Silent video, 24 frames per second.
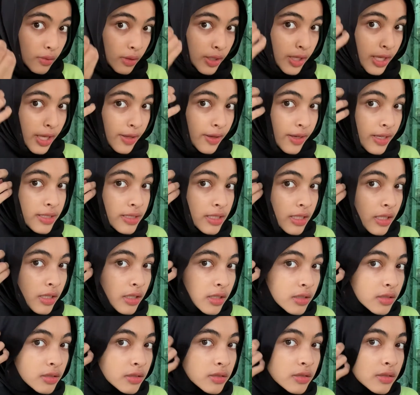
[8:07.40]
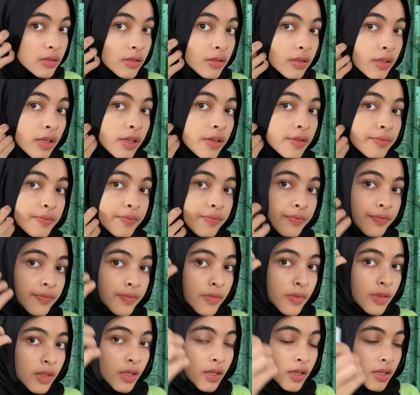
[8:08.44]
can you guys see? Okay.
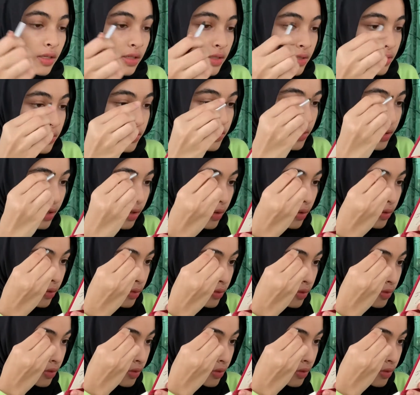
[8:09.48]
So